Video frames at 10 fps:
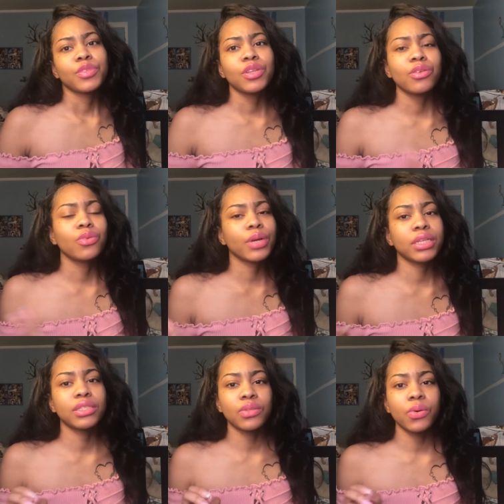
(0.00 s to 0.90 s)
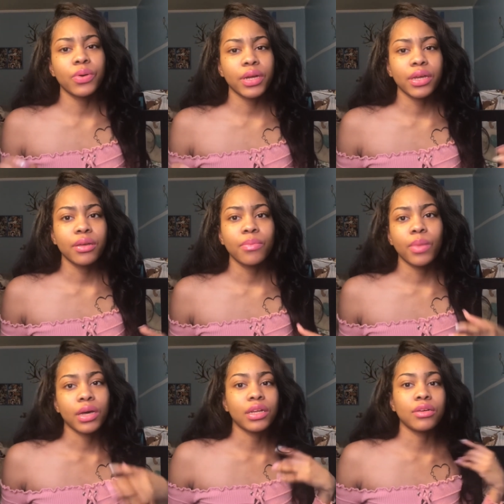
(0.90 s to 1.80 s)
little quick story
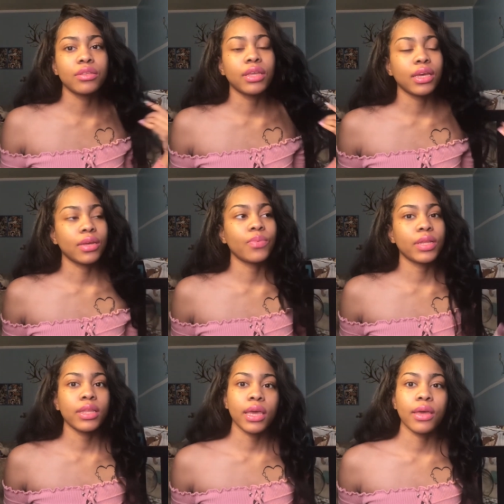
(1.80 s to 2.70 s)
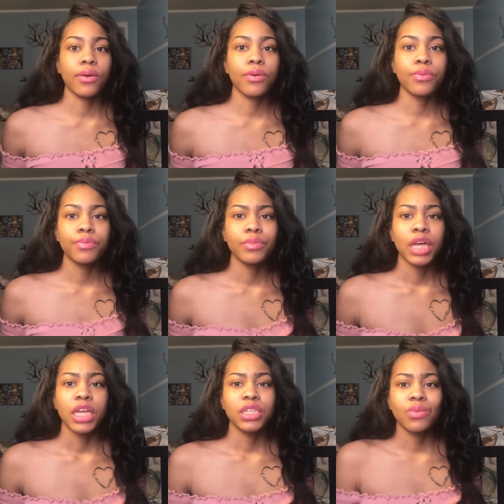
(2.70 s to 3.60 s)
about a little thing that went down.
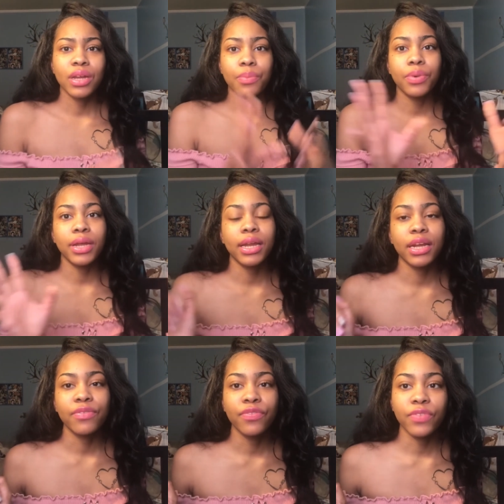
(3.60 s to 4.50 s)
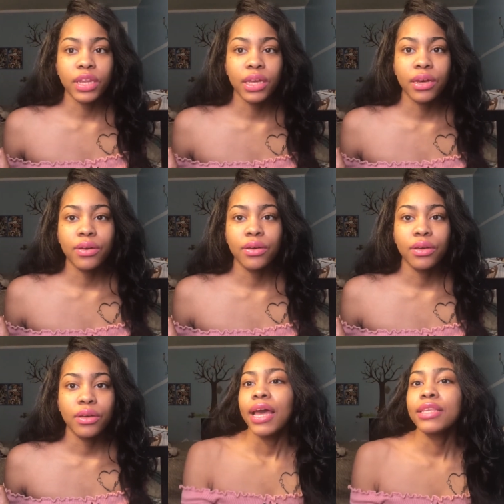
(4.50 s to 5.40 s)
Just wanted to put out another video.
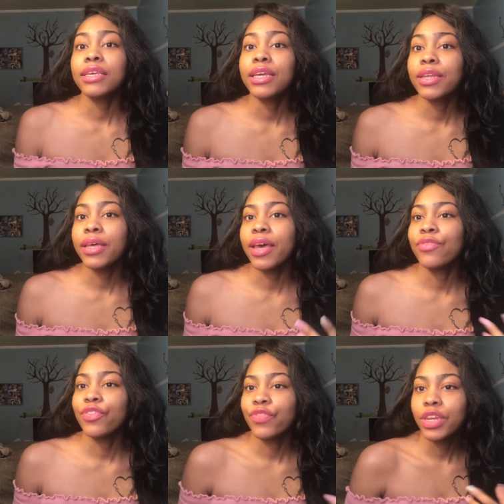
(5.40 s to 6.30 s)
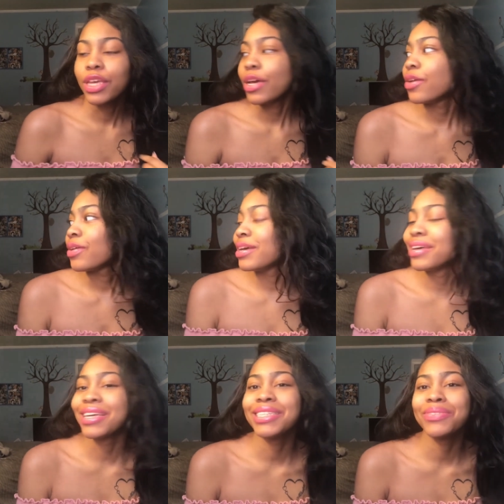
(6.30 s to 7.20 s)
At the end of every video,
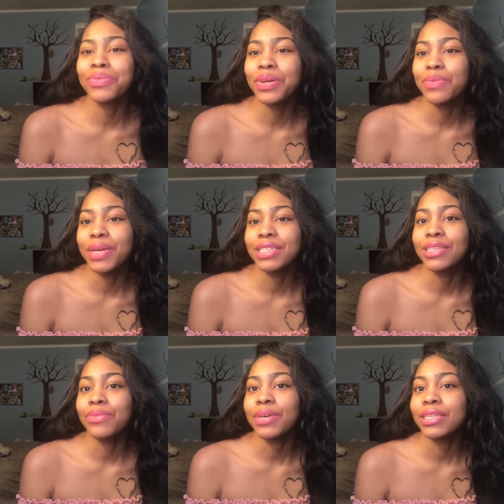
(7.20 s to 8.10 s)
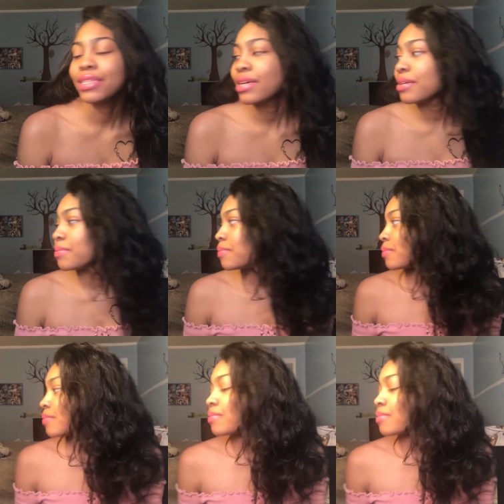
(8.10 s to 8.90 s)
I swear my son wakes up.